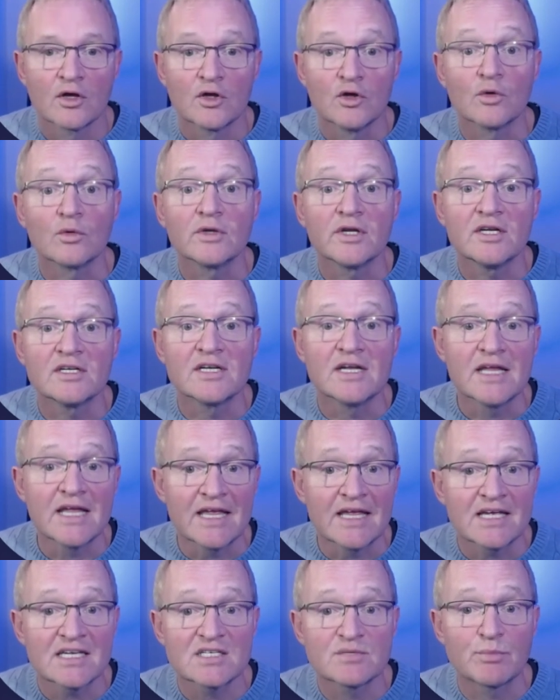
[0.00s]
You'll need an
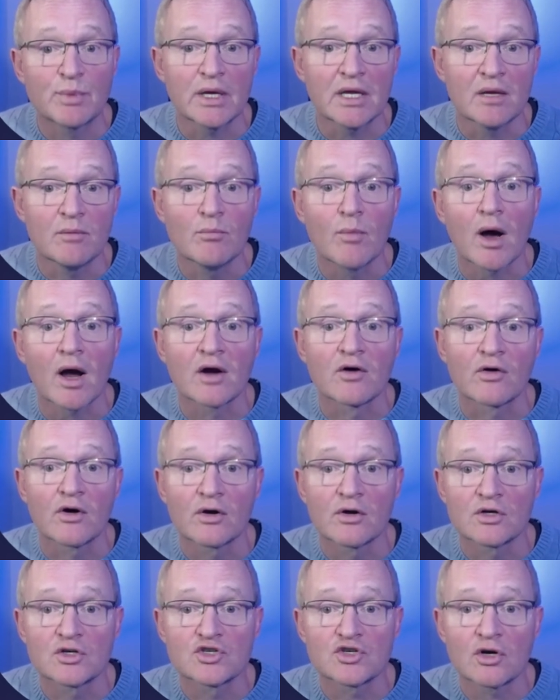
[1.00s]
ESP
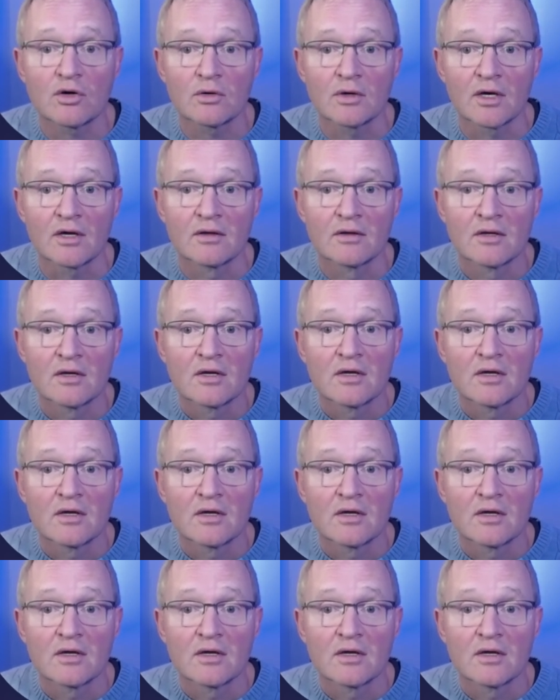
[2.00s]
microcontroller.